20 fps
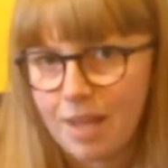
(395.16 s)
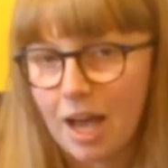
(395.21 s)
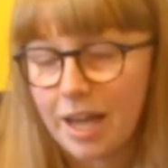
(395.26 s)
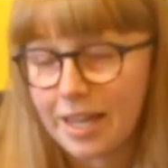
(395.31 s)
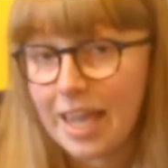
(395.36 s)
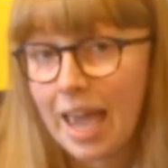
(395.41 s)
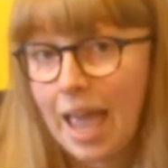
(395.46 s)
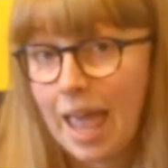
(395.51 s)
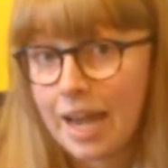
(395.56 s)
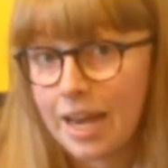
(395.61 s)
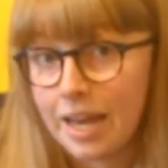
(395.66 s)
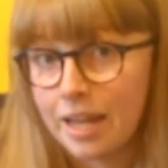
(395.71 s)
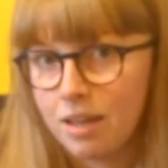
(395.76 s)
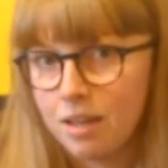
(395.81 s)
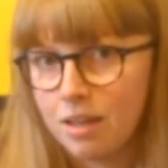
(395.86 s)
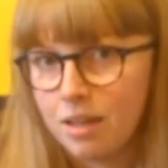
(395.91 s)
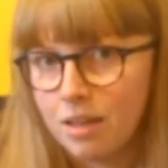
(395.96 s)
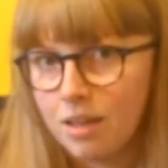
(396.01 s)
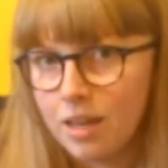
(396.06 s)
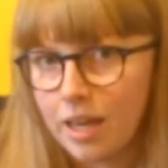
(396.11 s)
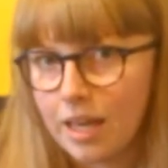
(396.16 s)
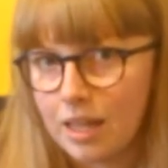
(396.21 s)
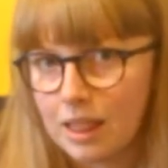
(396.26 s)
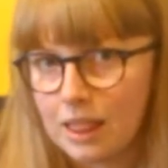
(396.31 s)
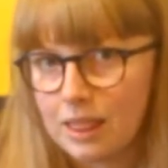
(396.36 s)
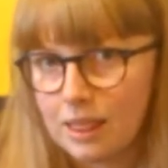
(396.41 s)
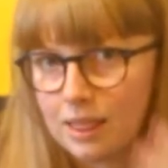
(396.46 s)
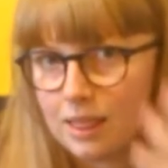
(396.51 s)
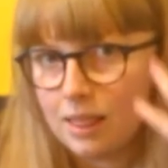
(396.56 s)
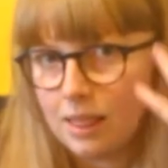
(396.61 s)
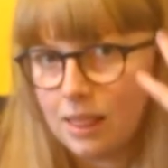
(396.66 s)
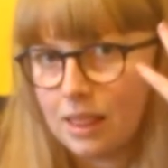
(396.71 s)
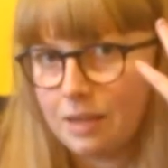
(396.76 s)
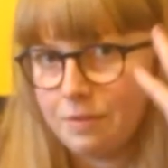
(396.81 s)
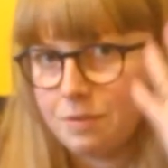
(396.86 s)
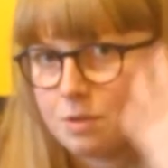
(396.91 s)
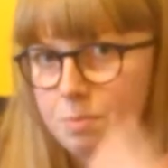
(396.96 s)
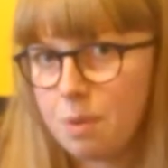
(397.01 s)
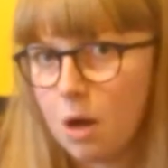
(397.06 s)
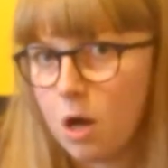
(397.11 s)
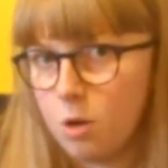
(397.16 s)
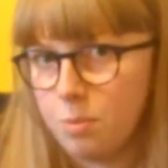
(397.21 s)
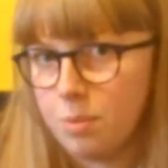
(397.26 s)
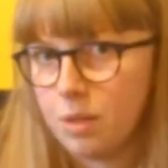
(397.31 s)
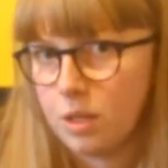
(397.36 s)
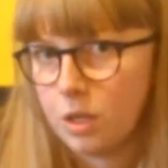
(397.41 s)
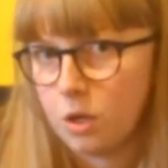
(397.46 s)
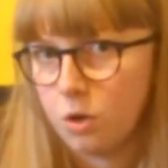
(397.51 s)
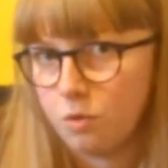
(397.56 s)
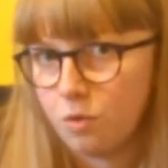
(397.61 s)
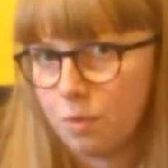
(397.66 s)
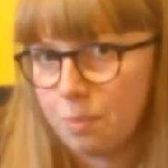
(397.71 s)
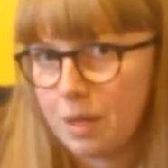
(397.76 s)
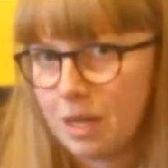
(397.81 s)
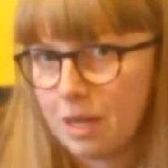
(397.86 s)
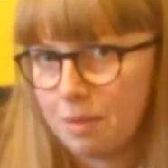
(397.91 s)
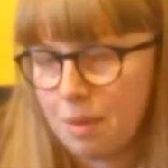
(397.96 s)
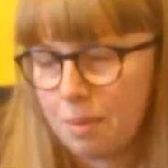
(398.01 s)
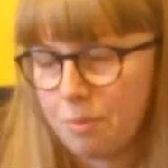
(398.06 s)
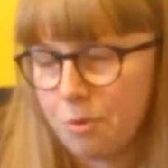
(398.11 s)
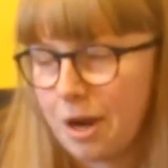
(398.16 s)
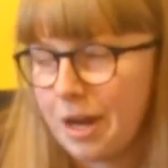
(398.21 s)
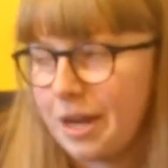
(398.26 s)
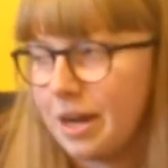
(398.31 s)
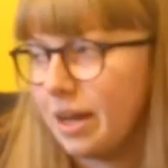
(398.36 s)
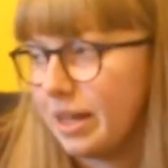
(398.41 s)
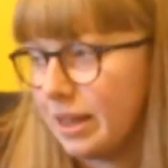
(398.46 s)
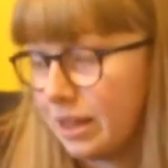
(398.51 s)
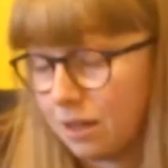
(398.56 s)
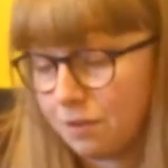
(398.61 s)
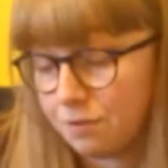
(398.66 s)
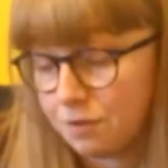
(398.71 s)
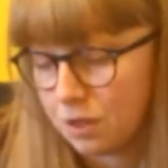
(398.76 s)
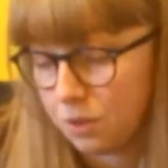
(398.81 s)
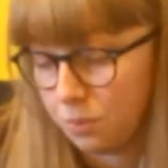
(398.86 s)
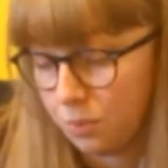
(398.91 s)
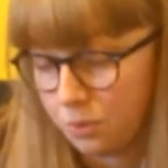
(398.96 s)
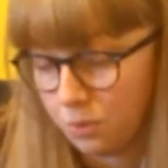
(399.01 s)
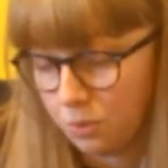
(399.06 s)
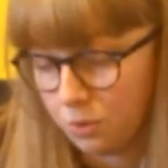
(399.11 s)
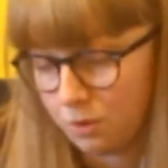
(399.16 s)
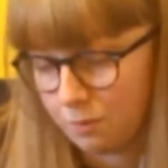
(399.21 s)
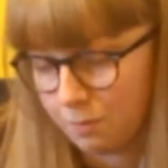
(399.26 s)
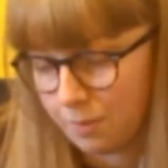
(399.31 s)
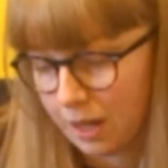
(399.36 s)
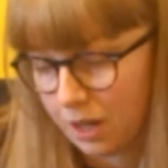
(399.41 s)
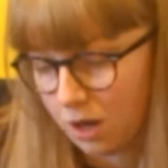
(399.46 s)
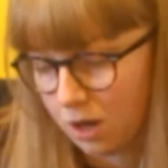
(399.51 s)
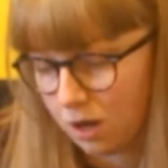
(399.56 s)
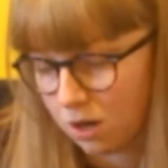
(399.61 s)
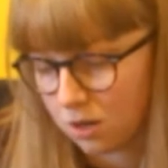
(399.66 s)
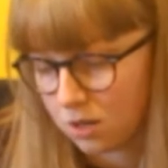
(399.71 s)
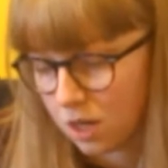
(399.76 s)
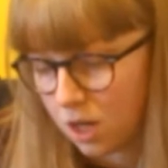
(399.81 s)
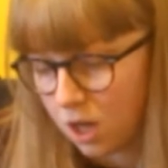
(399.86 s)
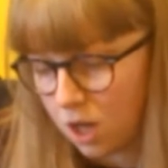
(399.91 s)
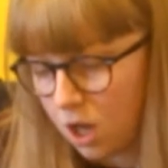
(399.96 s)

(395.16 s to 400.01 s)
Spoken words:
Again, it lives permanently on repeat in my brain. I loved it with all of my heart.